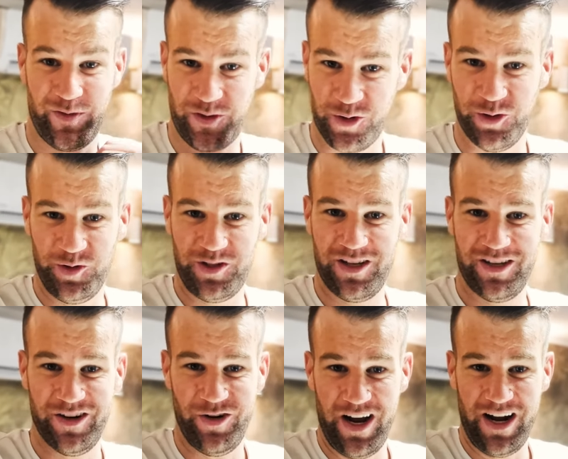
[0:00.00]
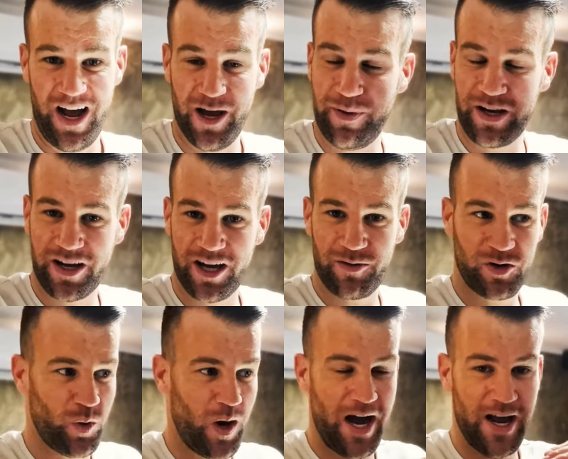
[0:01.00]
good right? I became
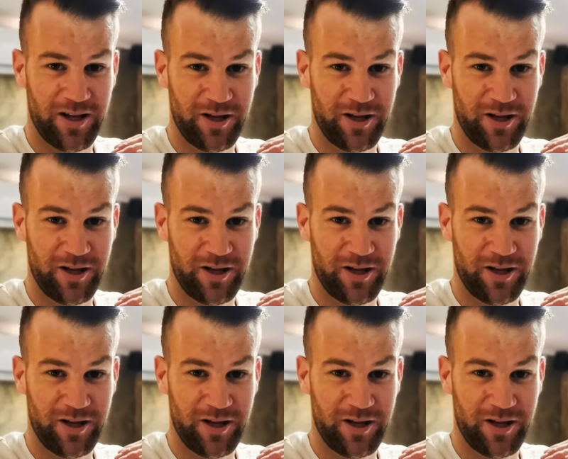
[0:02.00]
quite